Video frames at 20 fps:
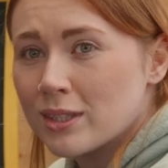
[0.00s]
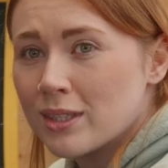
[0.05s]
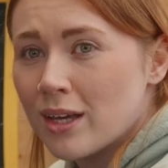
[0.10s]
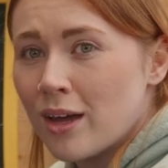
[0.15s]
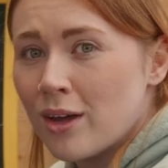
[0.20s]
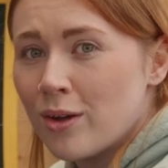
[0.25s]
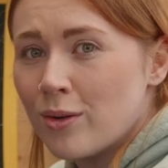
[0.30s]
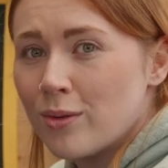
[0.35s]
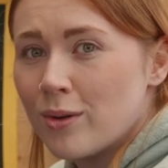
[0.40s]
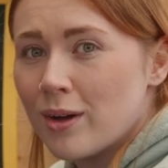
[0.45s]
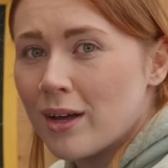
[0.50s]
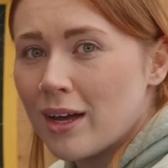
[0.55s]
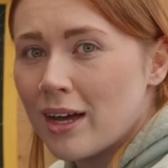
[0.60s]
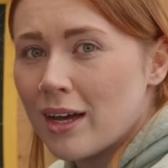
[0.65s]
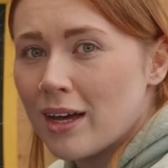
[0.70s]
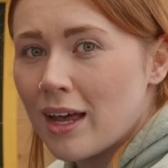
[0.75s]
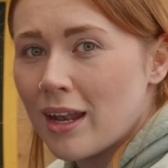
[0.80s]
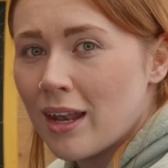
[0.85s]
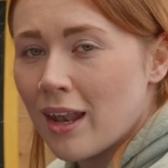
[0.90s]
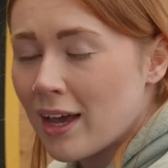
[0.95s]
So
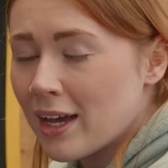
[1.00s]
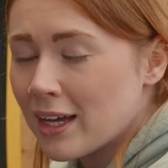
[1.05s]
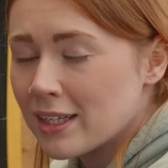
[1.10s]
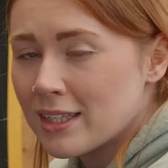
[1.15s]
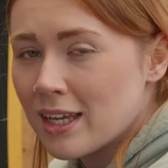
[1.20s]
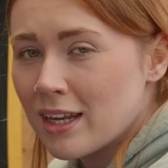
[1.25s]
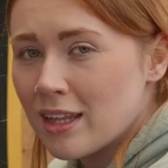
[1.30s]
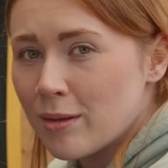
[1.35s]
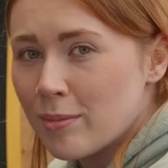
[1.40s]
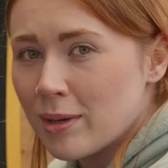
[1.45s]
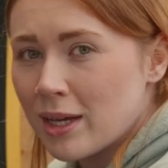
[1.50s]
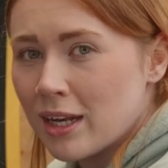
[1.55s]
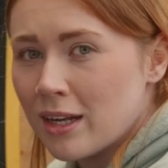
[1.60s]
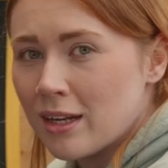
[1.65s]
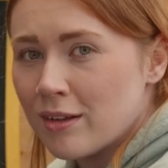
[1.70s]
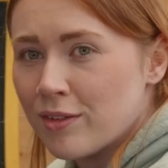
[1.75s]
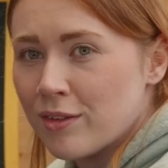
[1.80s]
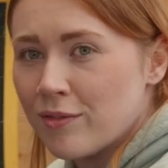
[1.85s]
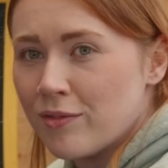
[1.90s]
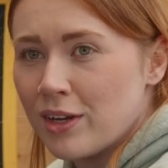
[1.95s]
like I said at the
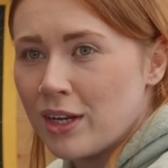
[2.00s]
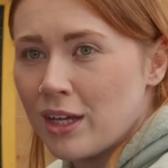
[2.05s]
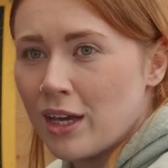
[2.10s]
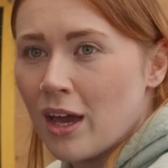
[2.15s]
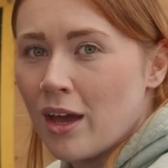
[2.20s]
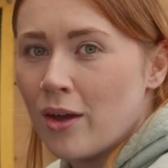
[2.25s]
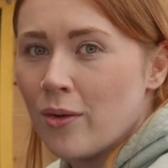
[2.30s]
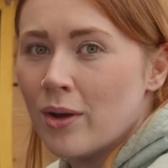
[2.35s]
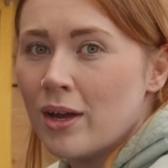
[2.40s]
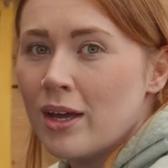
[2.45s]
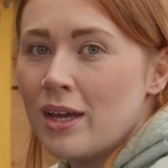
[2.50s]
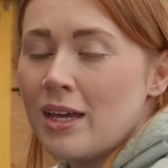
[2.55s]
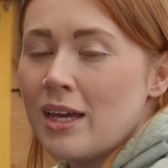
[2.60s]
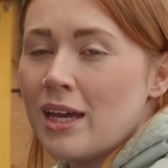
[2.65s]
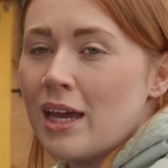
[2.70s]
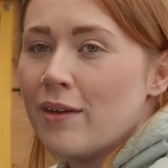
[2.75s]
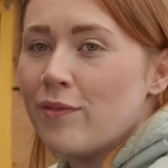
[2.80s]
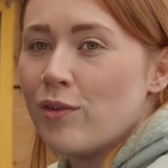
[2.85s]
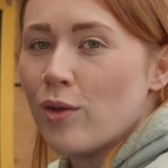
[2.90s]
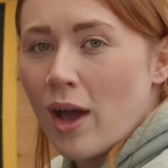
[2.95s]
beginning of the video,
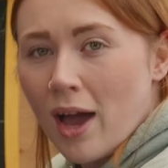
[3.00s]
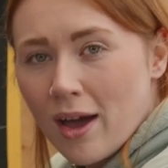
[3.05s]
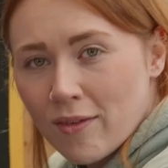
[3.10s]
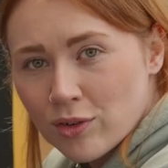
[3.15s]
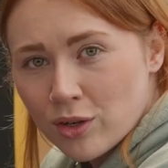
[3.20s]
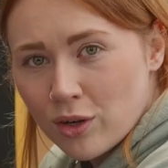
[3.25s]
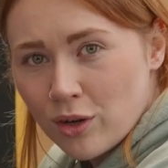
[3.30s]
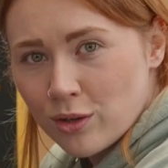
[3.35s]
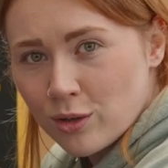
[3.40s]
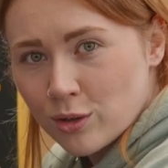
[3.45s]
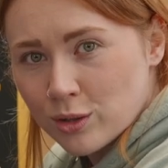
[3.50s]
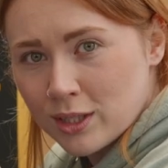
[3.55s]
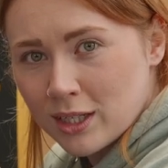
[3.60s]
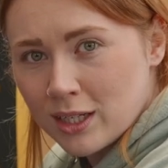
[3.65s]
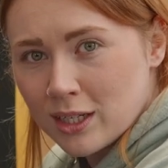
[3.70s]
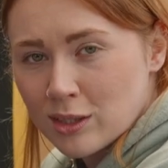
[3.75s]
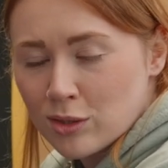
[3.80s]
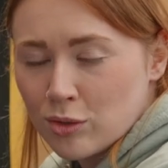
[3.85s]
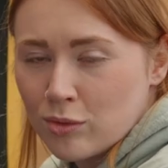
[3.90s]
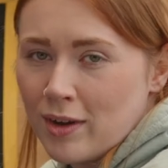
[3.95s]
if you haven't got your
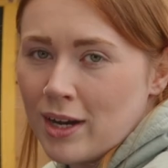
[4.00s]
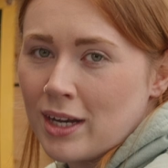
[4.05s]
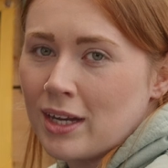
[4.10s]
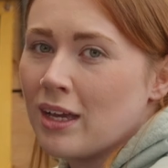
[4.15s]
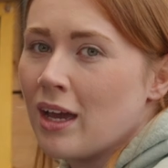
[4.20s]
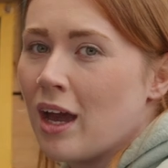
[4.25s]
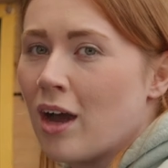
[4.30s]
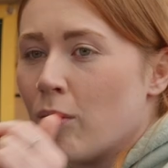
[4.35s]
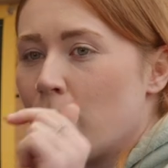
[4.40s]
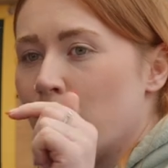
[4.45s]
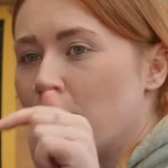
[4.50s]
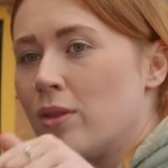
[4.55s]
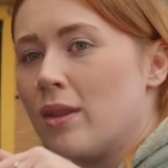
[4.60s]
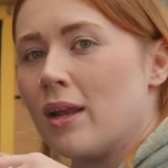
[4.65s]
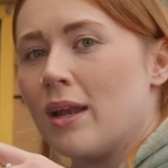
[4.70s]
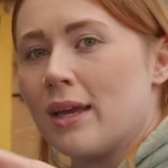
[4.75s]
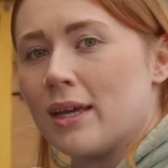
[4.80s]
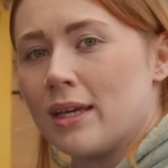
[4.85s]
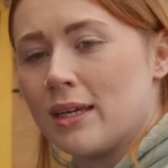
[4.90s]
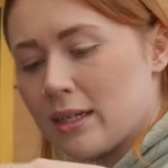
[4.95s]
tickets already, I'll put the
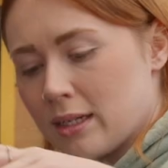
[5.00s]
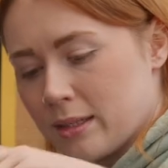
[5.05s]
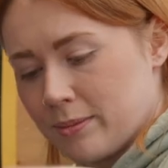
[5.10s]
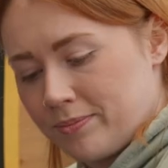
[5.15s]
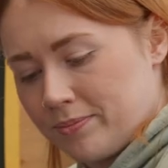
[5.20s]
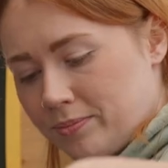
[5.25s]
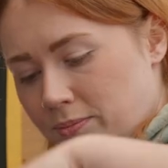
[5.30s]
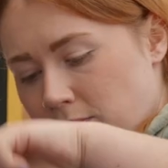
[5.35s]
link